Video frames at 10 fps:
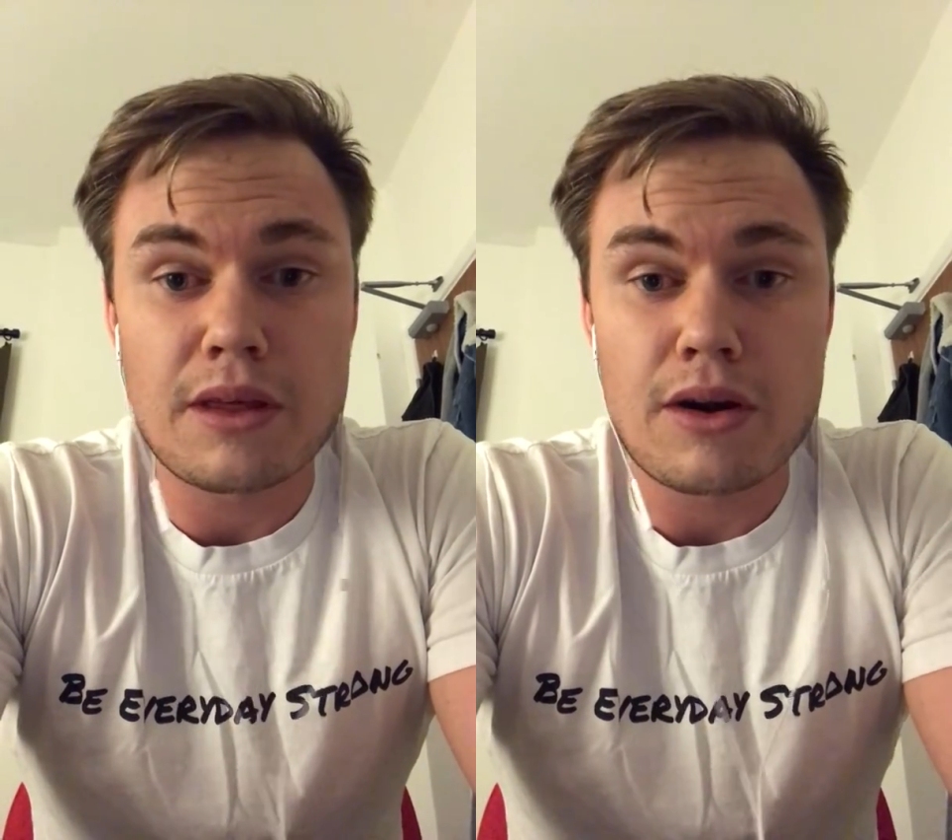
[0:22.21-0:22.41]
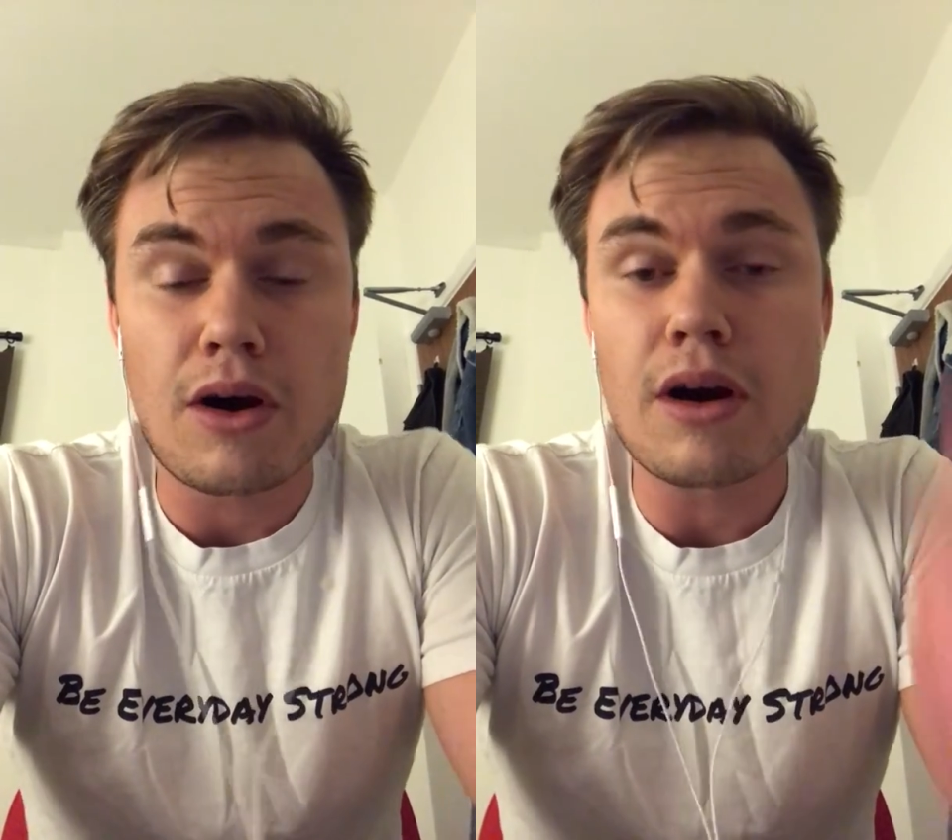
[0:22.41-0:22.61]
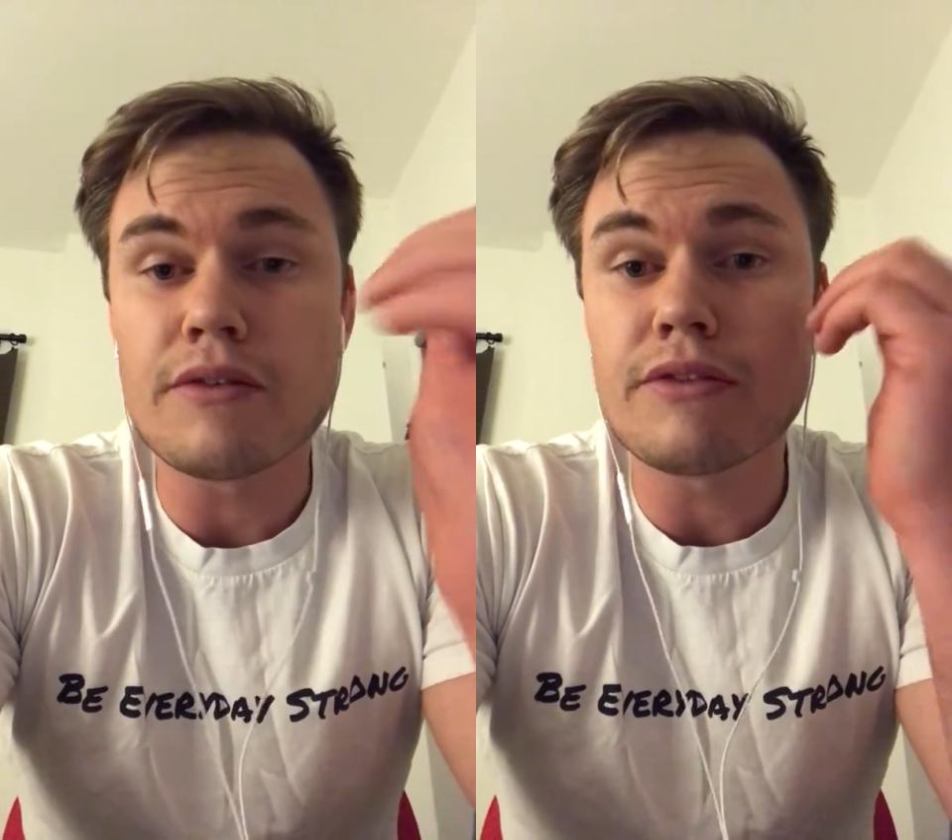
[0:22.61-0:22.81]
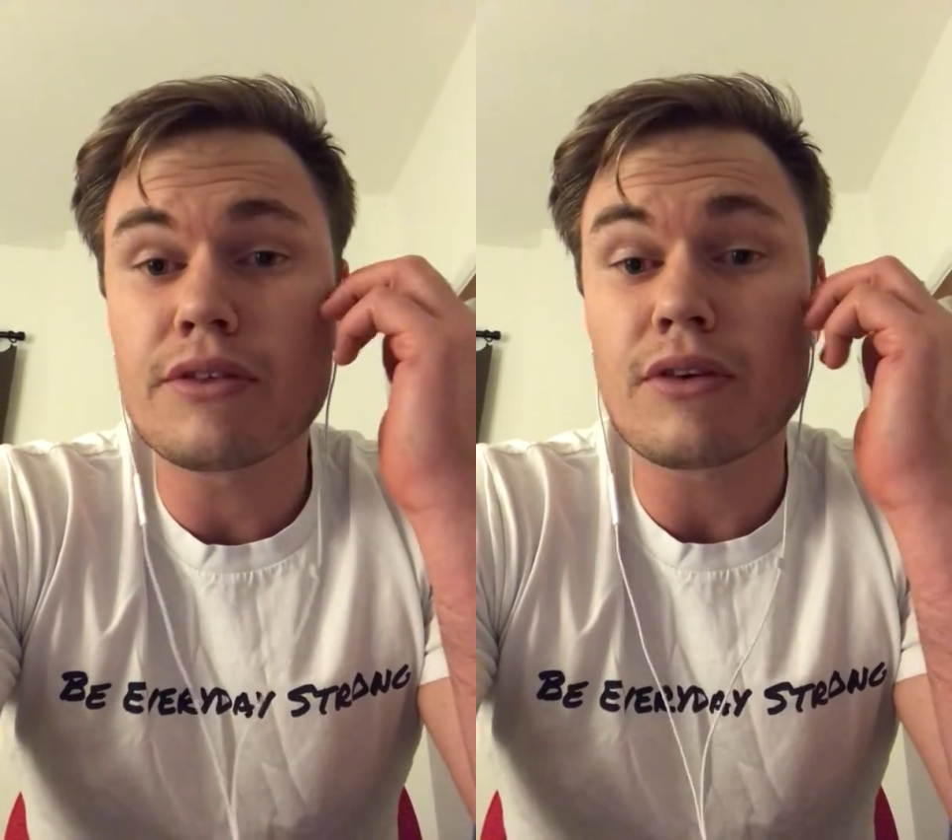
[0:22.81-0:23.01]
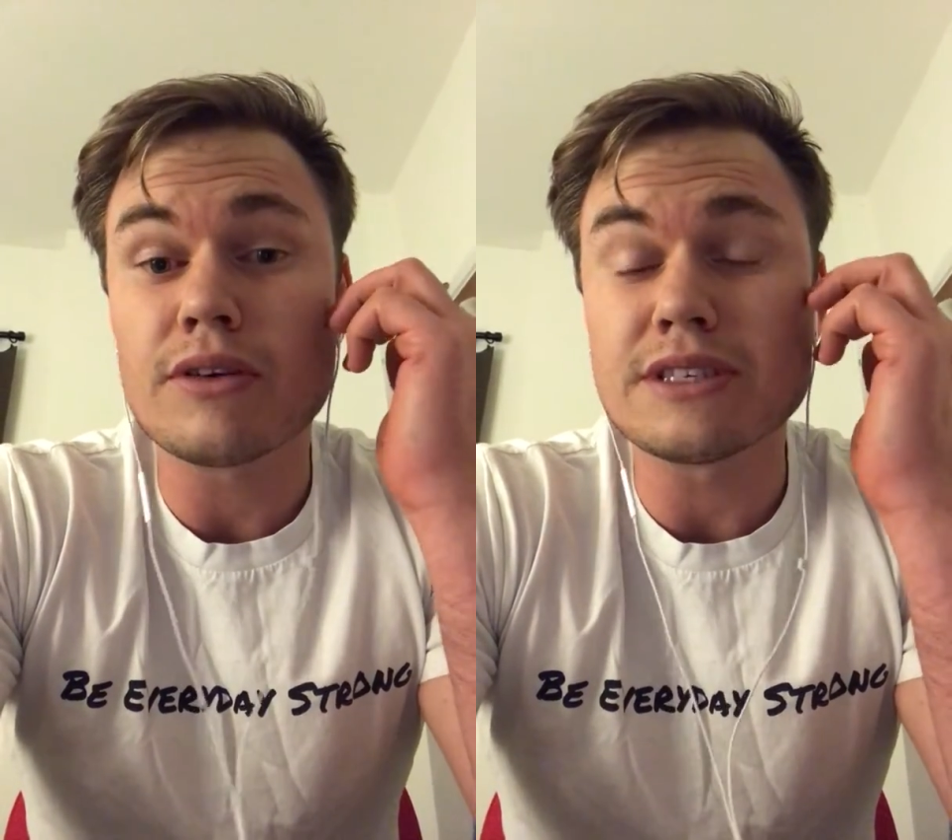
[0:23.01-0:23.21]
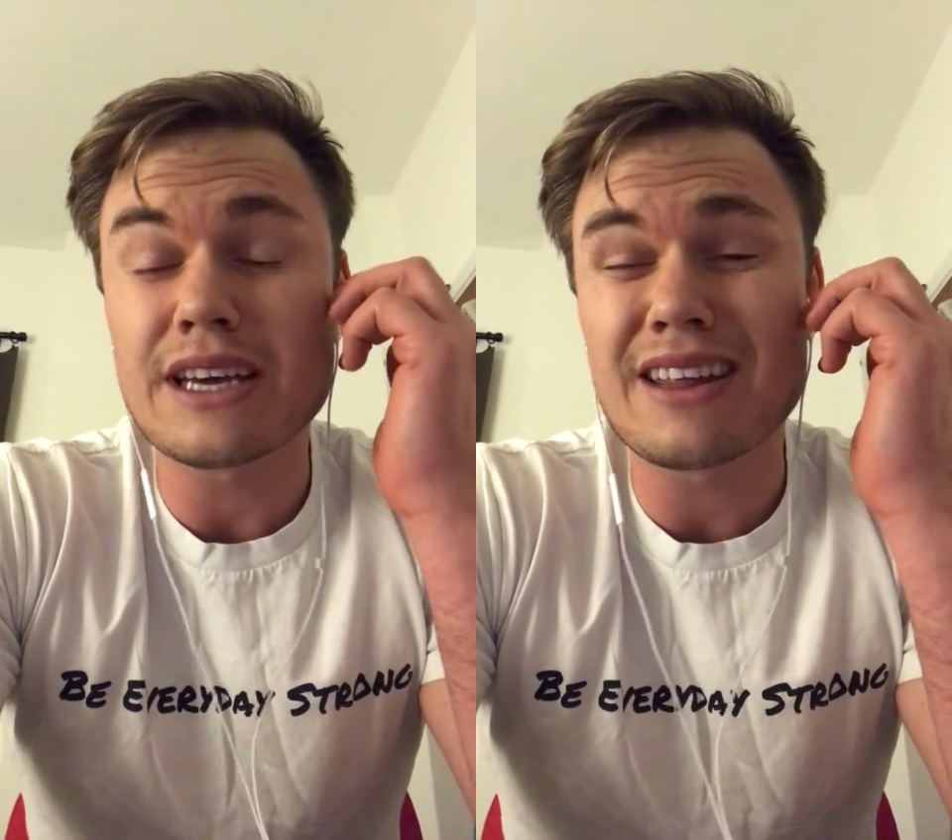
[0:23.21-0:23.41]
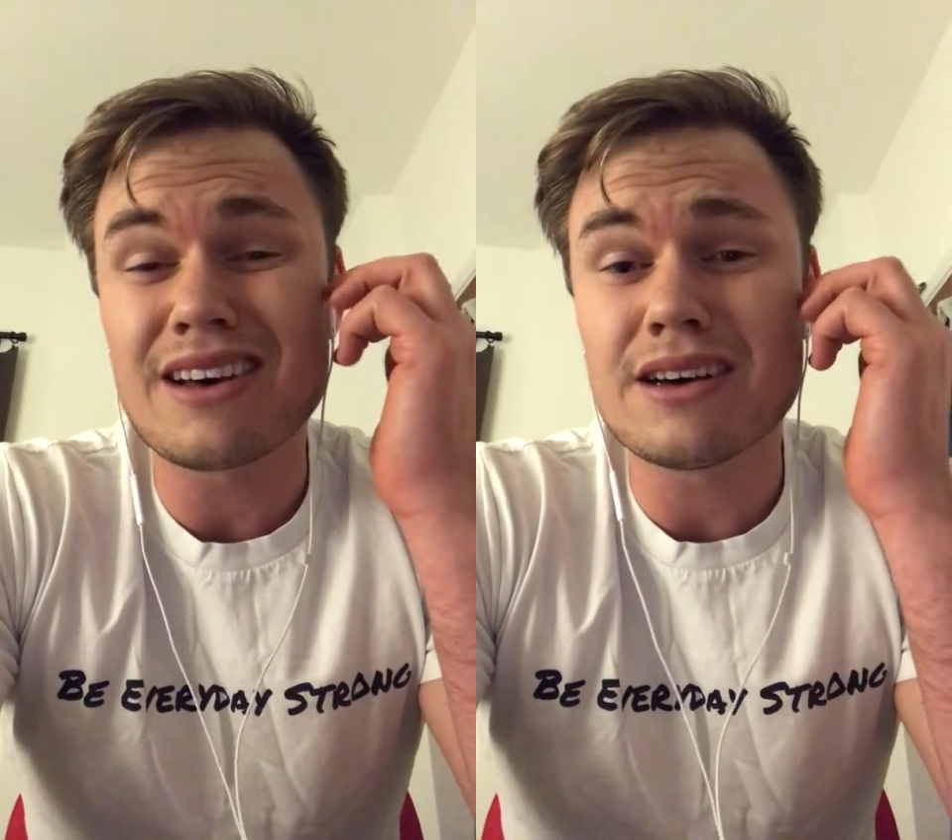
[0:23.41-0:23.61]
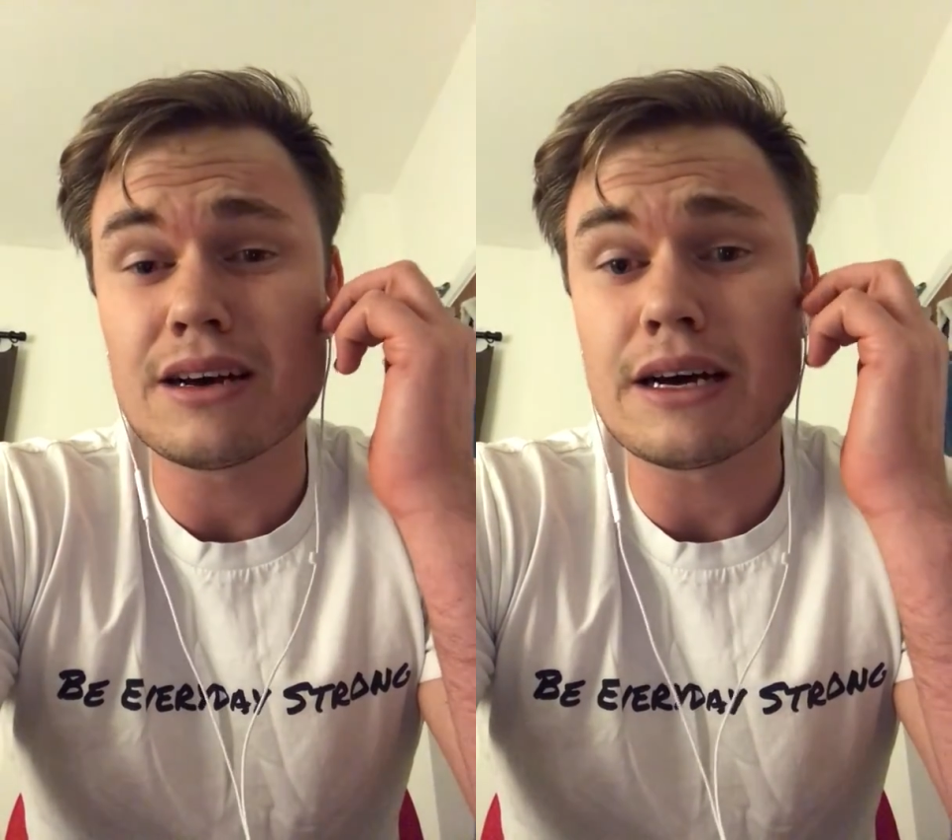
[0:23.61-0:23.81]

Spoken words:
that I've thrown together.